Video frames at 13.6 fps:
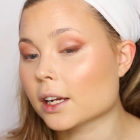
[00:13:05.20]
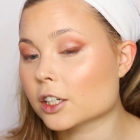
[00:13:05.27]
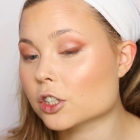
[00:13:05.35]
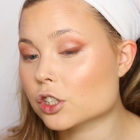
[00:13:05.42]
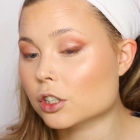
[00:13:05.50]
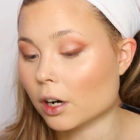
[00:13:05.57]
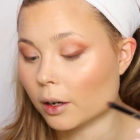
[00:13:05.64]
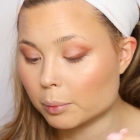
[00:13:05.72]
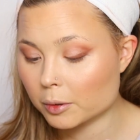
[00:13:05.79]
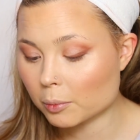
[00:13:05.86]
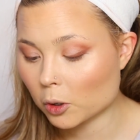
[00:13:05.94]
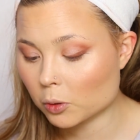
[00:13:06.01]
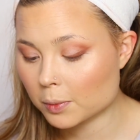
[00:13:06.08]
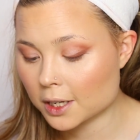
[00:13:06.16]
like sharp
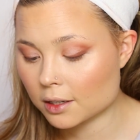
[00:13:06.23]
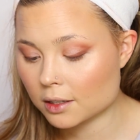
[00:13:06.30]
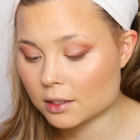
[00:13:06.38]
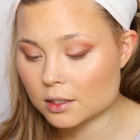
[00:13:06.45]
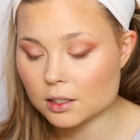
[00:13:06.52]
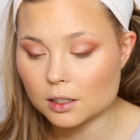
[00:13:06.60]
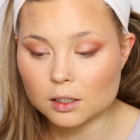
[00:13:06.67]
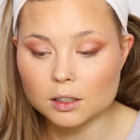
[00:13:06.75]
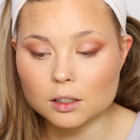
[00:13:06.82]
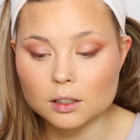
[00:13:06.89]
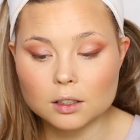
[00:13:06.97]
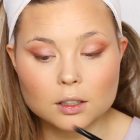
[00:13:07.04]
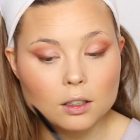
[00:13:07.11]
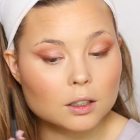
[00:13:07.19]
moment.
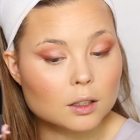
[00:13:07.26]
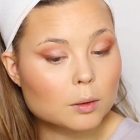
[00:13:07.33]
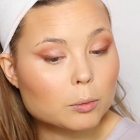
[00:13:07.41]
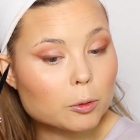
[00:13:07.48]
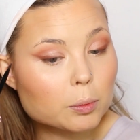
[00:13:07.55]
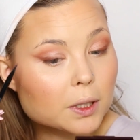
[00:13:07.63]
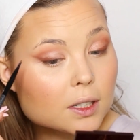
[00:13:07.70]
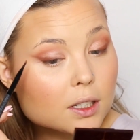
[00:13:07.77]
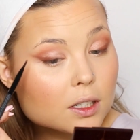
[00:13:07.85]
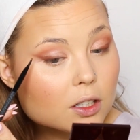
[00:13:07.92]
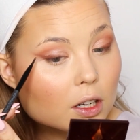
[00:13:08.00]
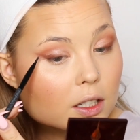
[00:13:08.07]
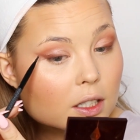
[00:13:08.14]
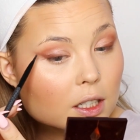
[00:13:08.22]
But because
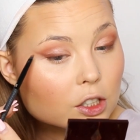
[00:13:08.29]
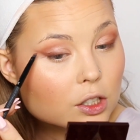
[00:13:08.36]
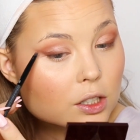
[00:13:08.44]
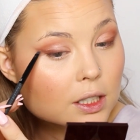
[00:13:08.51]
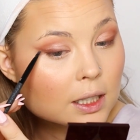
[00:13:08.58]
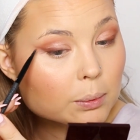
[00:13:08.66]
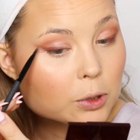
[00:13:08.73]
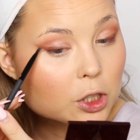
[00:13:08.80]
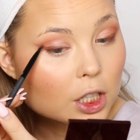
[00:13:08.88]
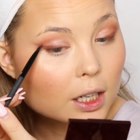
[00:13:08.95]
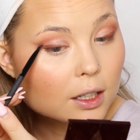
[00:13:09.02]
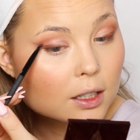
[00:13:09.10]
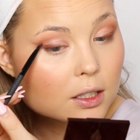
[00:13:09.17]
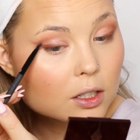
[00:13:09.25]
it's not such a deep
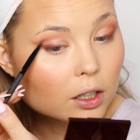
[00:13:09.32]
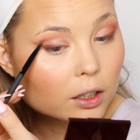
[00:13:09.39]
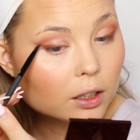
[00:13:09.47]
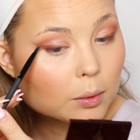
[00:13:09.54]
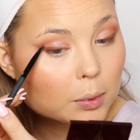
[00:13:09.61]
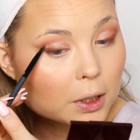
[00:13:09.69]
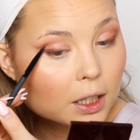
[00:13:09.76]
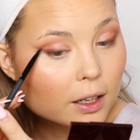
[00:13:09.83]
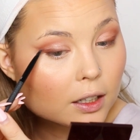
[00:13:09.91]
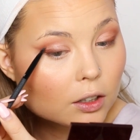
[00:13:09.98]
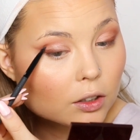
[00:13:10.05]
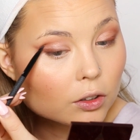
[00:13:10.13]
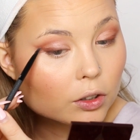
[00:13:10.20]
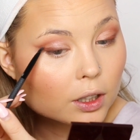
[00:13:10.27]
shade, it's not going to be
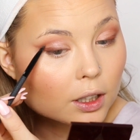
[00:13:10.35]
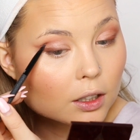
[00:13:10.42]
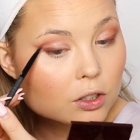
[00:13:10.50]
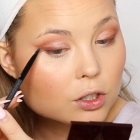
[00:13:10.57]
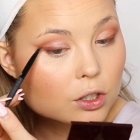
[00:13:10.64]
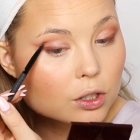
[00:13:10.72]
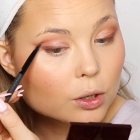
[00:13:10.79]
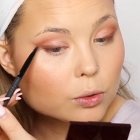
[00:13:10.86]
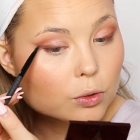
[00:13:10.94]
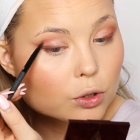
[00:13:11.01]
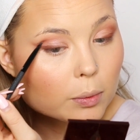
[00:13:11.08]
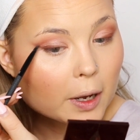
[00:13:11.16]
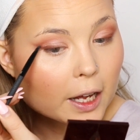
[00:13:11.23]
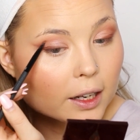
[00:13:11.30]
like looking so
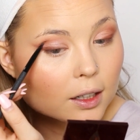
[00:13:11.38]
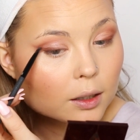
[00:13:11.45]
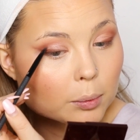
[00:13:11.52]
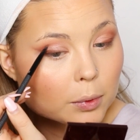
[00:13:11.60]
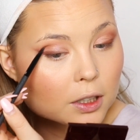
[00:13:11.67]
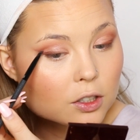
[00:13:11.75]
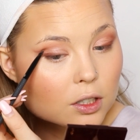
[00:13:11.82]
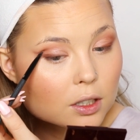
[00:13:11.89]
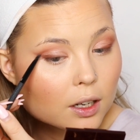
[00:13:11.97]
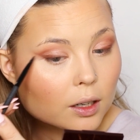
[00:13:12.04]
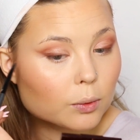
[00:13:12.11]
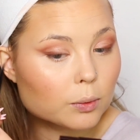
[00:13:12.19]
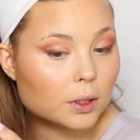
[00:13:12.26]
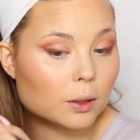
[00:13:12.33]
dramatic, but I just
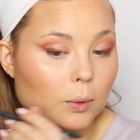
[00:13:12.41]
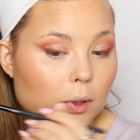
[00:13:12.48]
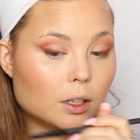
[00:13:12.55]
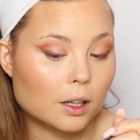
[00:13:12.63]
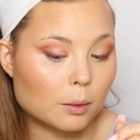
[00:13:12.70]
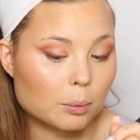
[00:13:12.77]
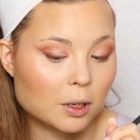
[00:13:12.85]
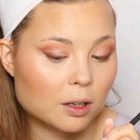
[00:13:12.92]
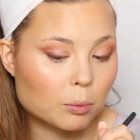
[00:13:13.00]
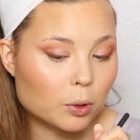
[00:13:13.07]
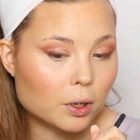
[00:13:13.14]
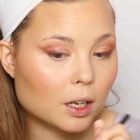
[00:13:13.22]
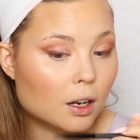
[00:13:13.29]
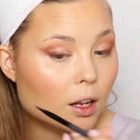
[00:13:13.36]
kind of really want to like
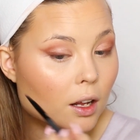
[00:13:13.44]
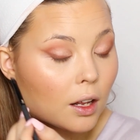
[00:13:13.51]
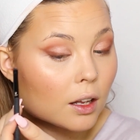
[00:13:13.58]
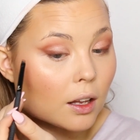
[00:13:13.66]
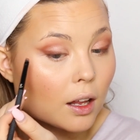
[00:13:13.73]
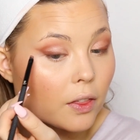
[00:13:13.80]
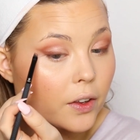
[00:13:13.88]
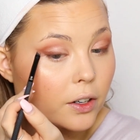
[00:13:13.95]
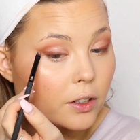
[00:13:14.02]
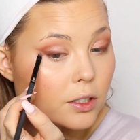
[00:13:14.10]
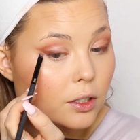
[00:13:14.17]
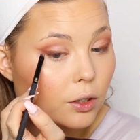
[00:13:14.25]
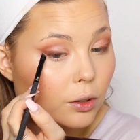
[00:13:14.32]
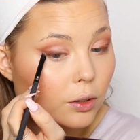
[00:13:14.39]
pinpoint that there
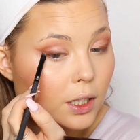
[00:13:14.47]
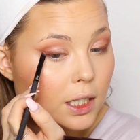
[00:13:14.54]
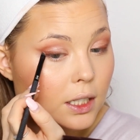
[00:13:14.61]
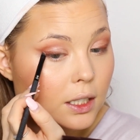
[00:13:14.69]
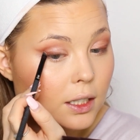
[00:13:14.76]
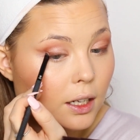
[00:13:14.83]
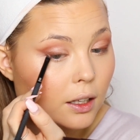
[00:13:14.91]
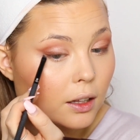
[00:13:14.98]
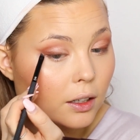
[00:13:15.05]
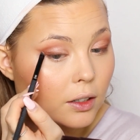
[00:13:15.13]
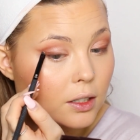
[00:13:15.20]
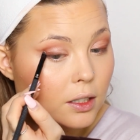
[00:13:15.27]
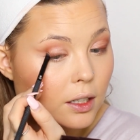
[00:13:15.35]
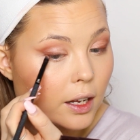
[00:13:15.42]
is crease and
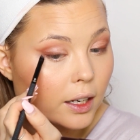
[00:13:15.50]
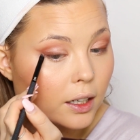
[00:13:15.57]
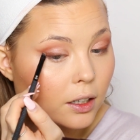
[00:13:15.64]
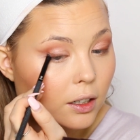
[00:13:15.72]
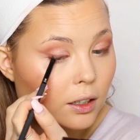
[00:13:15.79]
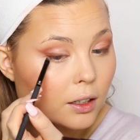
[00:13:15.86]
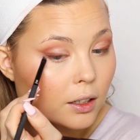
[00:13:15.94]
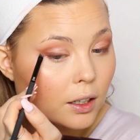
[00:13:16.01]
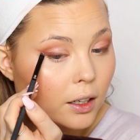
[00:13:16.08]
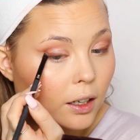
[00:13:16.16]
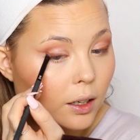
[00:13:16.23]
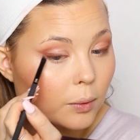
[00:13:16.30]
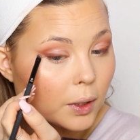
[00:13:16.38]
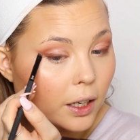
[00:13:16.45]
there is liner, and
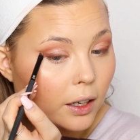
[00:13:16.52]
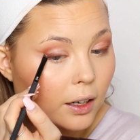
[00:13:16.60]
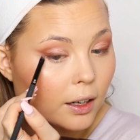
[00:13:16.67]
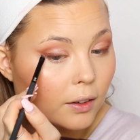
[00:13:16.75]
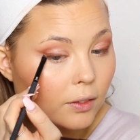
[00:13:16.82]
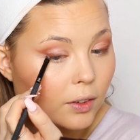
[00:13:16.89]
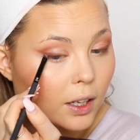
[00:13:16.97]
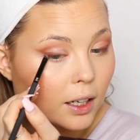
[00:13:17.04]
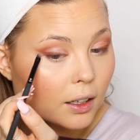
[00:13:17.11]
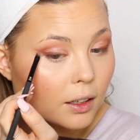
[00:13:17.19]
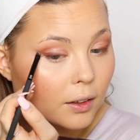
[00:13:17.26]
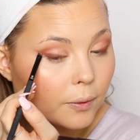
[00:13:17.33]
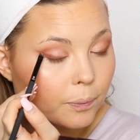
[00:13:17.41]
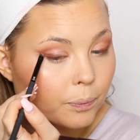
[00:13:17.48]
we kind of have
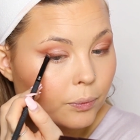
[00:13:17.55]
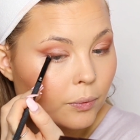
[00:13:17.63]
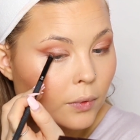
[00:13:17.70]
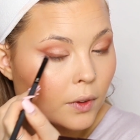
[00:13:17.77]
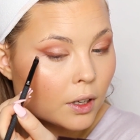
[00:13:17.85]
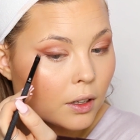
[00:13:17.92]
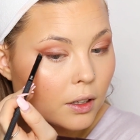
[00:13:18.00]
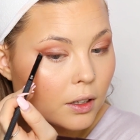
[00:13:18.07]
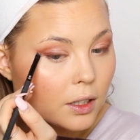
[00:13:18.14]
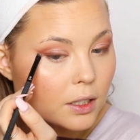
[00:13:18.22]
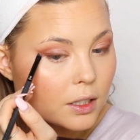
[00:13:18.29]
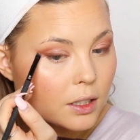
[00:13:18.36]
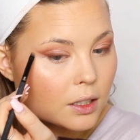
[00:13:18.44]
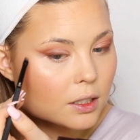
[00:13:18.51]
like
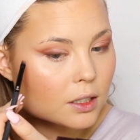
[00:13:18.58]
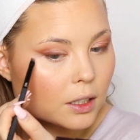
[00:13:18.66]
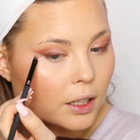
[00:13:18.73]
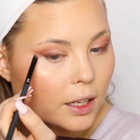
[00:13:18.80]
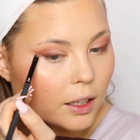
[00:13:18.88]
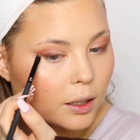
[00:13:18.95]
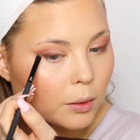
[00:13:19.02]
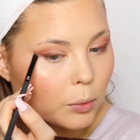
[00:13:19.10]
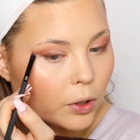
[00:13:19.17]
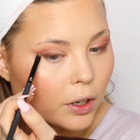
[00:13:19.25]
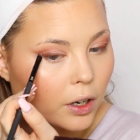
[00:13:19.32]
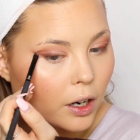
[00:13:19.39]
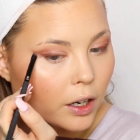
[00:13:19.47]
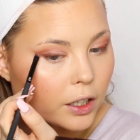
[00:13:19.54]
this slightly
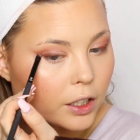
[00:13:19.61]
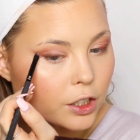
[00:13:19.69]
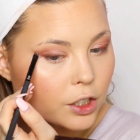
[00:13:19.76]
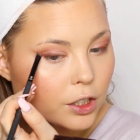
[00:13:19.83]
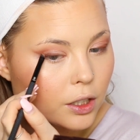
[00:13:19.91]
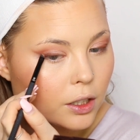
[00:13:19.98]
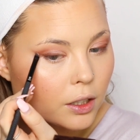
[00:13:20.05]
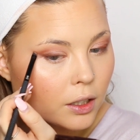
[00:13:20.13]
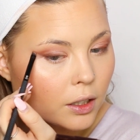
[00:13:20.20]
more harsh